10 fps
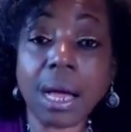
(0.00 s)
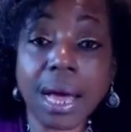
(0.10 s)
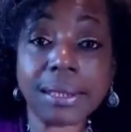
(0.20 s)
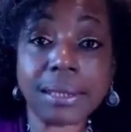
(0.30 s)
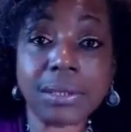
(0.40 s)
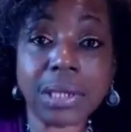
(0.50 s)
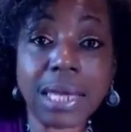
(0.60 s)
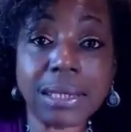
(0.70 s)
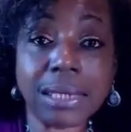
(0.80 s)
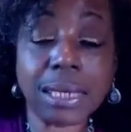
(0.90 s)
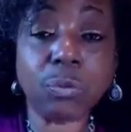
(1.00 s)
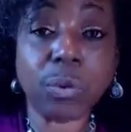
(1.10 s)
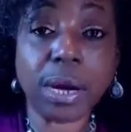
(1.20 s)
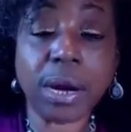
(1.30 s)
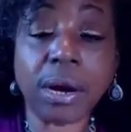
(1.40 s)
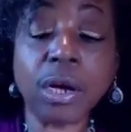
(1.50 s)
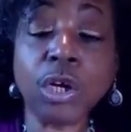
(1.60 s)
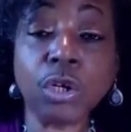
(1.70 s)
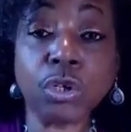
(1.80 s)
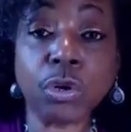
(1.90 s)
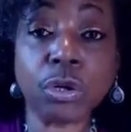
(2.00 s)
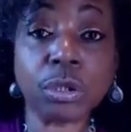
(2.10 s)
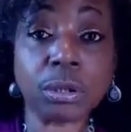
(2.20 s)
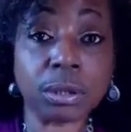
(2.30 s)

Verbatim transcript: I suggested, where you're